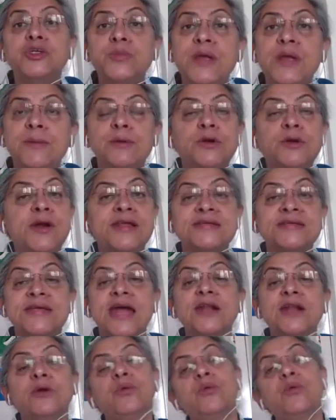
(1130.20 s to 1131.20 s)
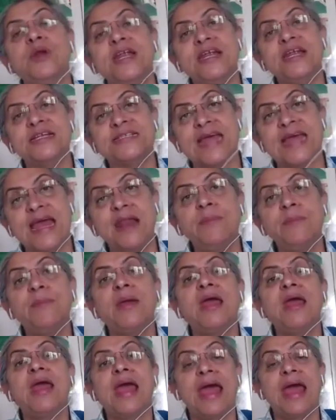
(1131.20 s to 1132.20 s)
to be able to decide who needs help
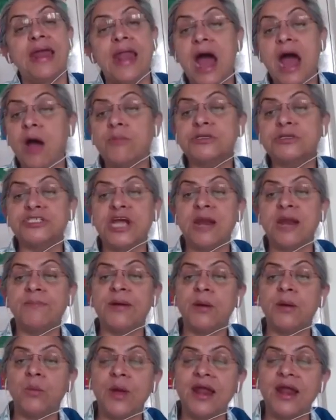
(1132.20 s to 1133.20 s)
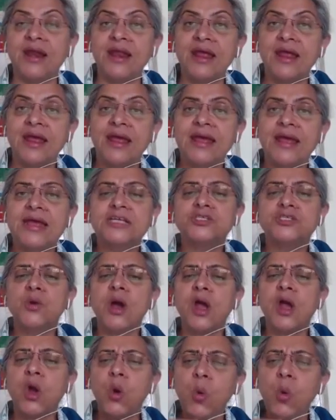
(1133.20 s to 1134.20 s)
and how much help and when.
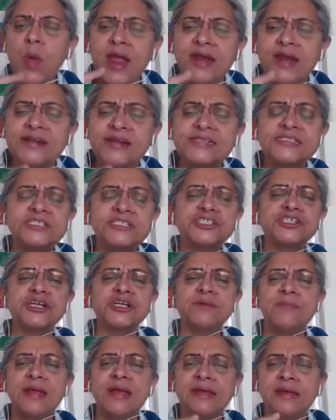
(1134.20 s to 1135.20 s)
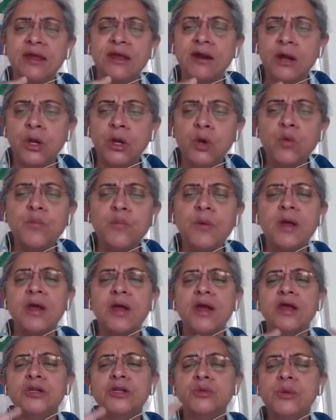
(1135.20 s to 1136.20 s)
So a quick decision-making loop
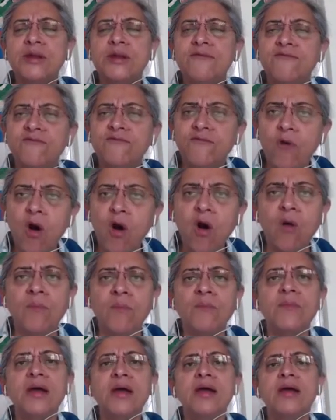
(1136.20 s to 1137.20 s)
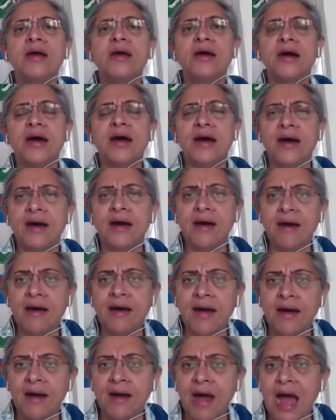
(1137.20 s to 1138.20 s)
to inform
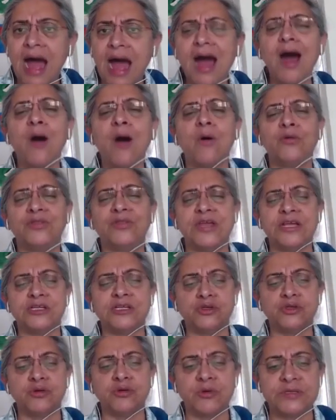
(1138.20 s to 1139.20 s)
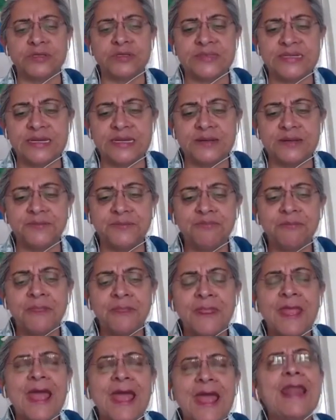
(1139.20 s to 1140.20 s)
how things should proceed.
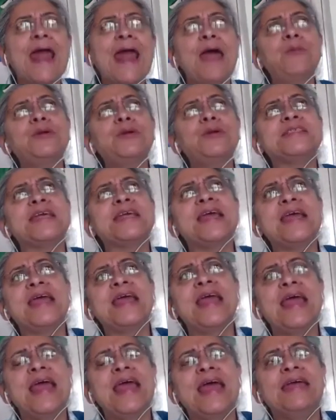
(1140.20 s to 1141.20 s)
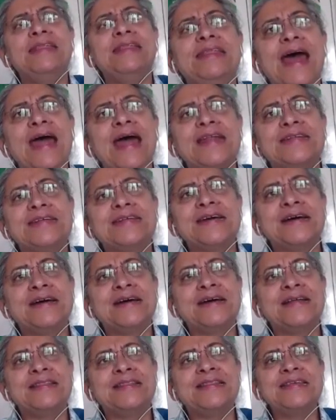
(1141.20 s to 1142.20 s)
And I would say that
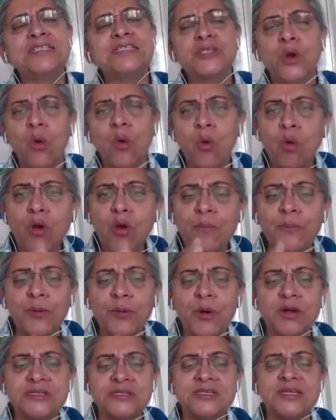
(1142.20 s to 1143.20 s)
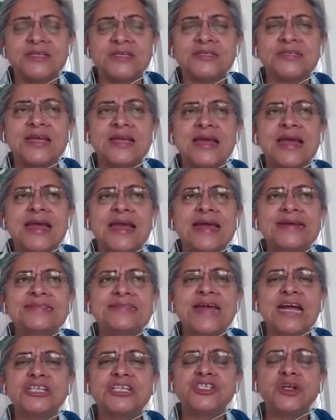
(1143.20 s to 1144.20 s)
this whole process
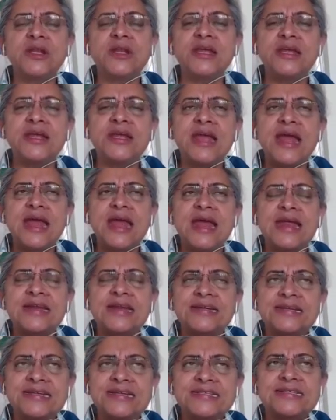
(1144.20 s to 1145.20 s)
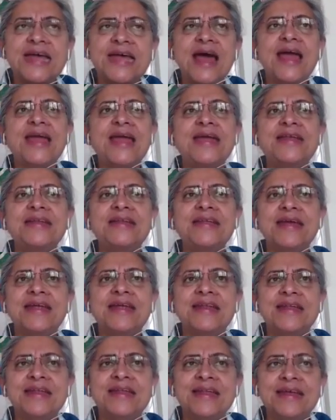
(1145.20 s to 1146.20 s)
is actually designed,
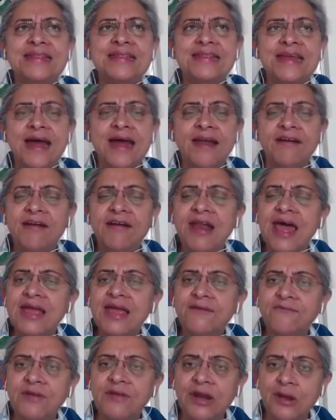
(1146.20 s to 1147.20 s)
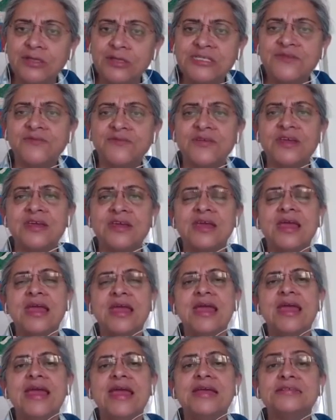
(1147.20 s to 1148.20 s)
and the underlying philosophy
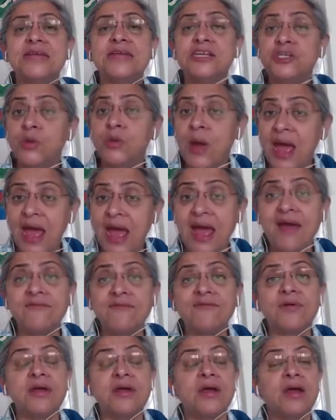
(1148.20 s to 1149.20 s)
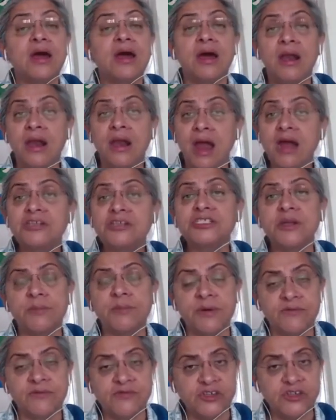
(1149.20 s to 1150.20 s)
is that you have a large
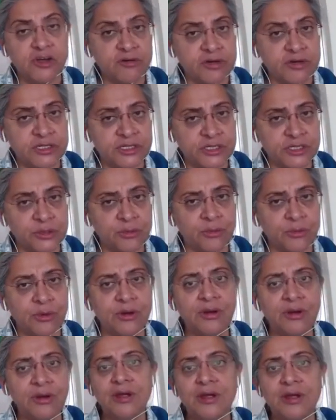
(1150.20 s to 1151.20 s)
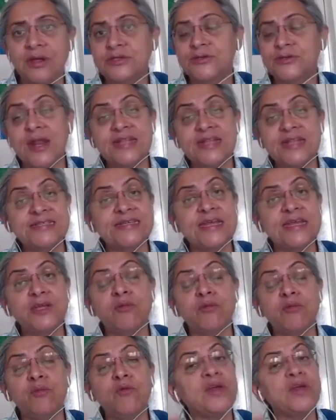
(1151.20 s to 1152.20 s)
number of children in school. So let's say
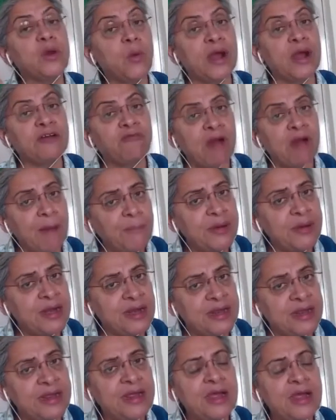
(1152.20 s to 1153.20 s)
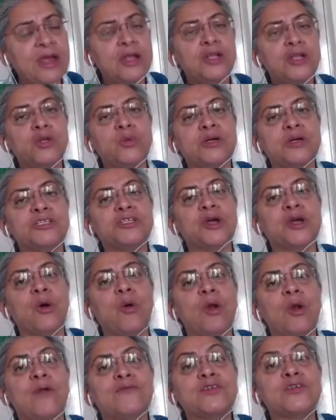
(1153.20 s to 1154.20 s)
you're moving quite rapidly towards the
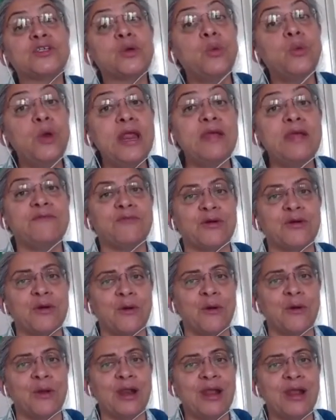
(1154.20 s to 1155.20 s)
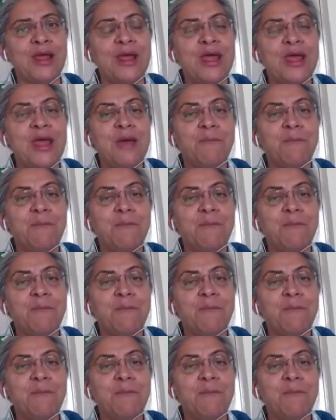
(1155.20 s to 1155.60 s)
goal of schooling for all,